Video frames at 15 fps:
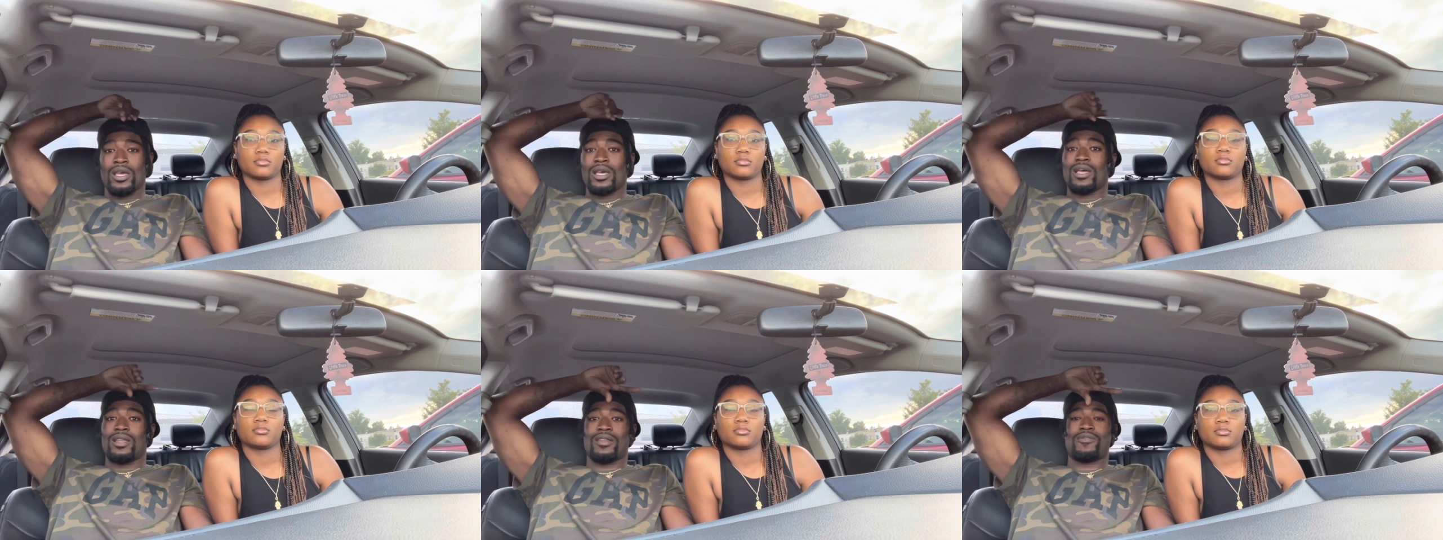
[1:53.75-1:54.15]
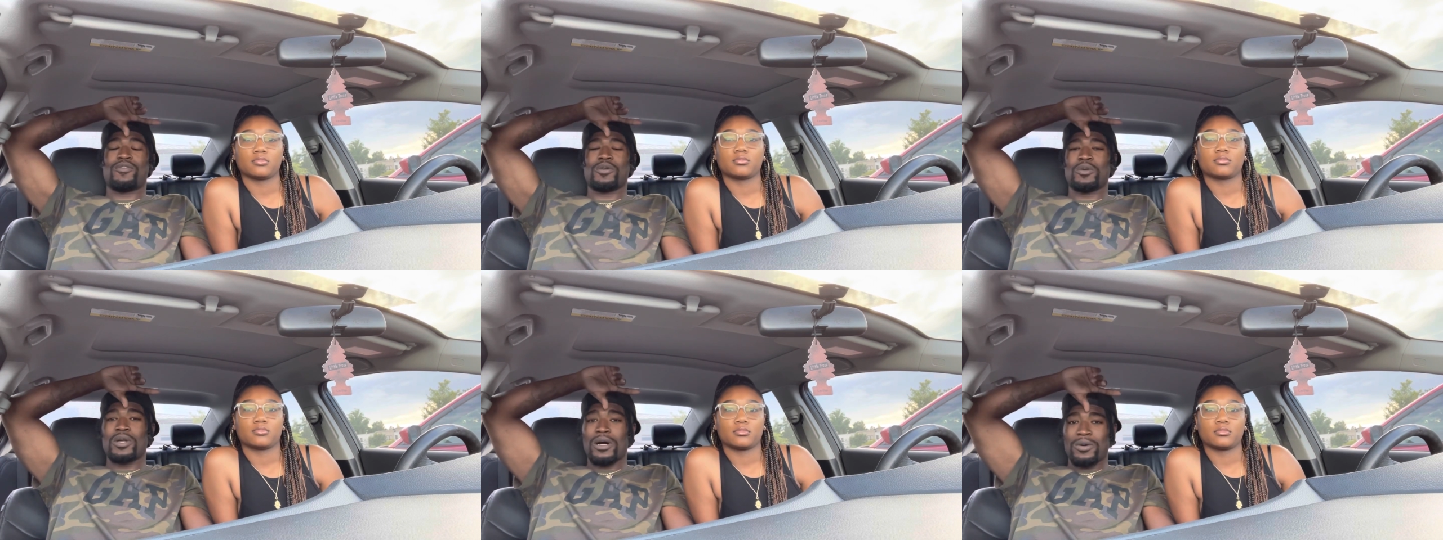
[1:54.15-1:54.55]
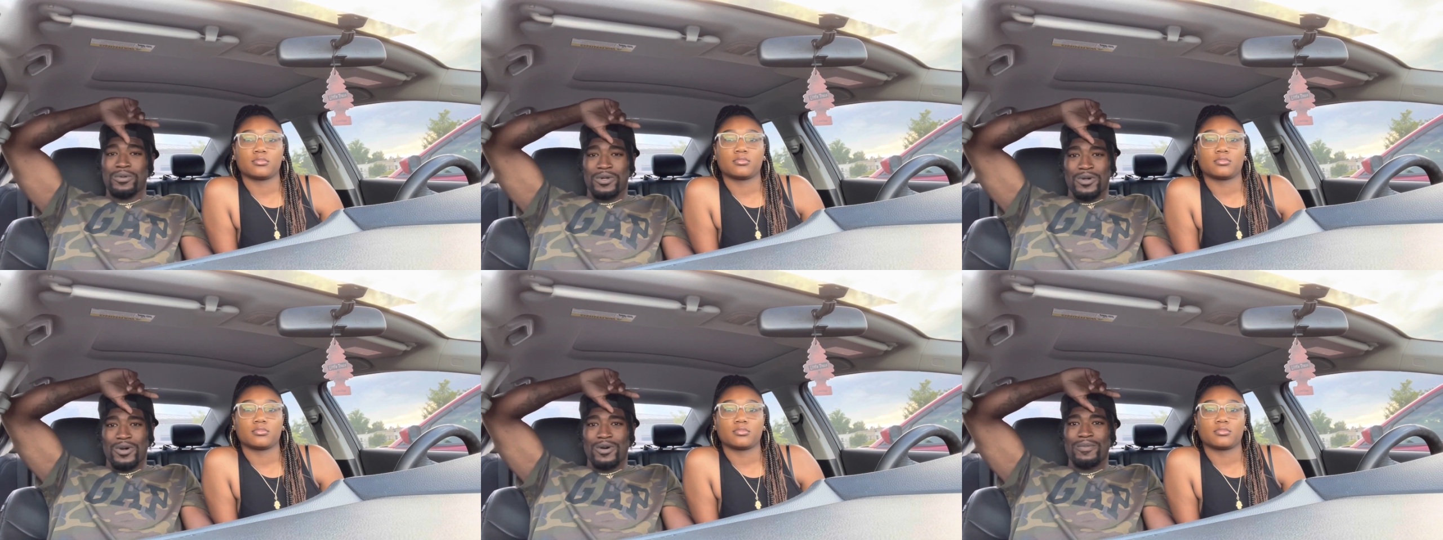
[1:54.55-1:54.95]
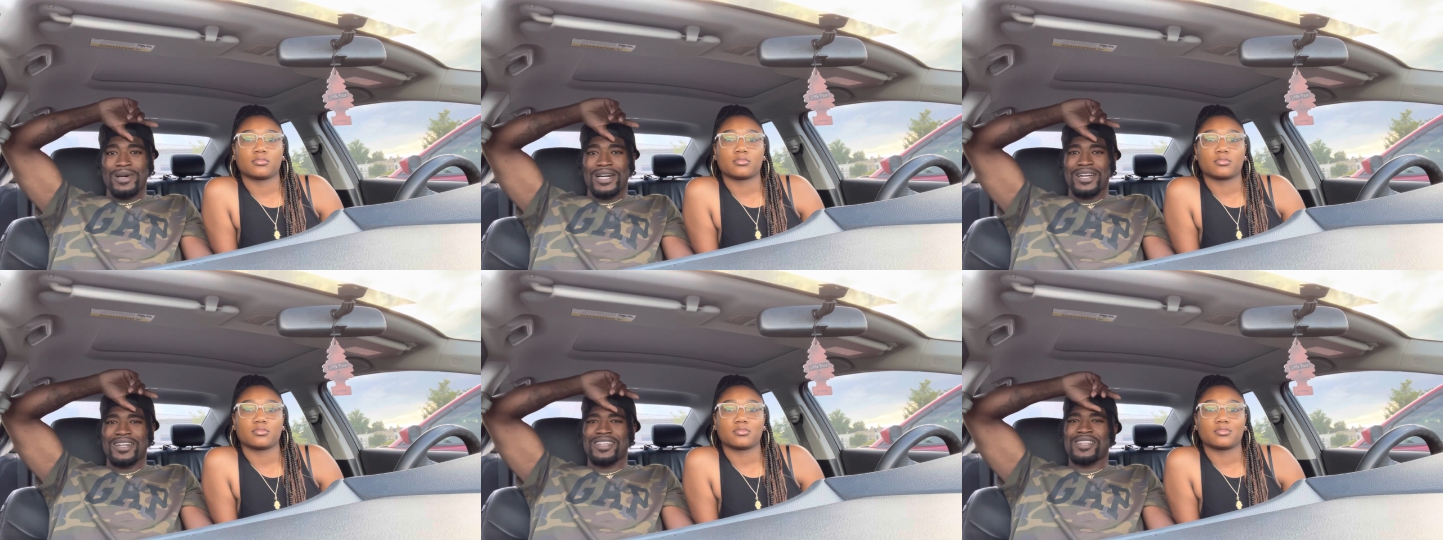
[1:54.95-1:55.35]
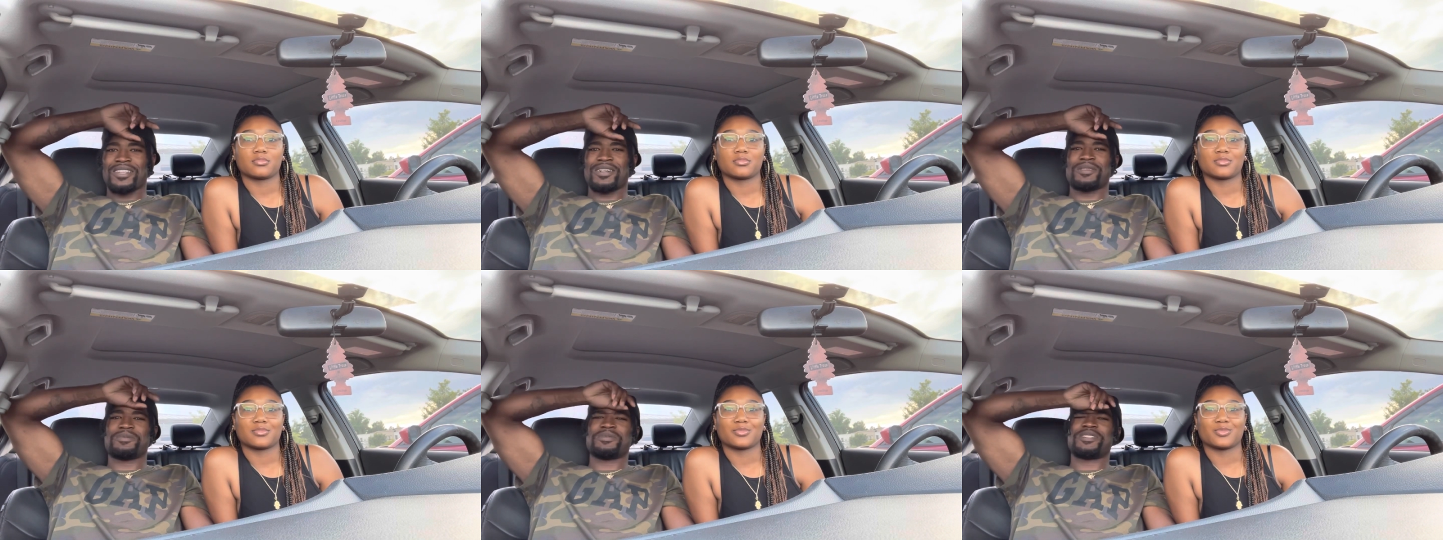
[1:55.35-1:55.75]
Speaker 1: And if you don't know about
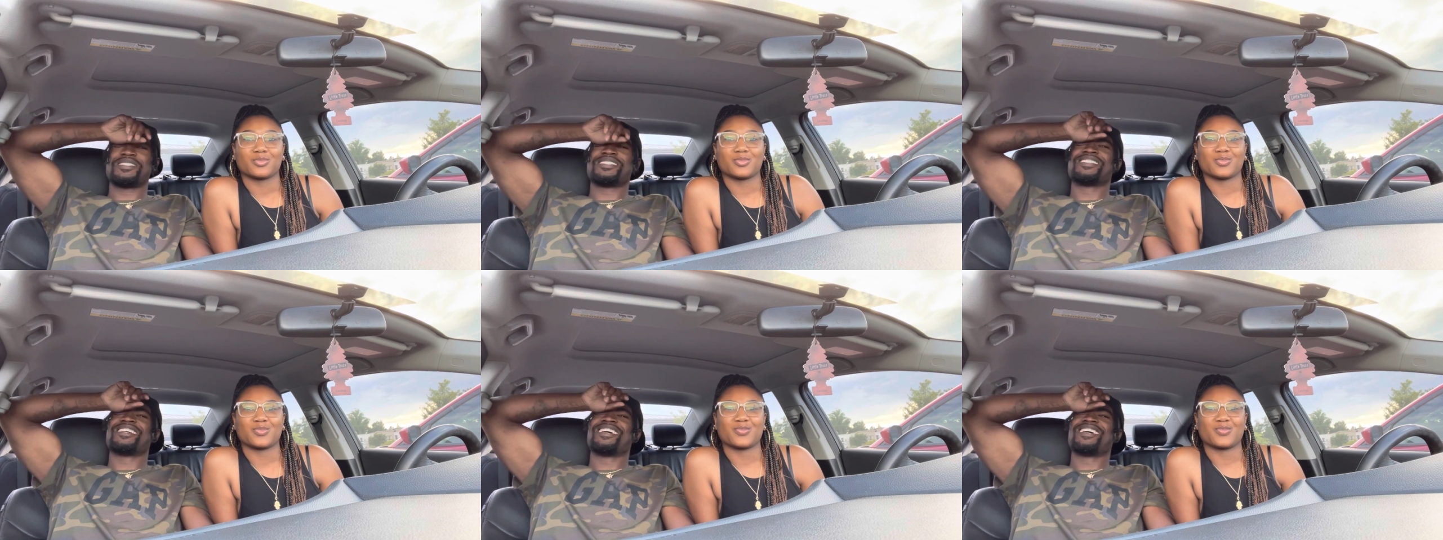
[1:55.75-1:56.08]
Columbus,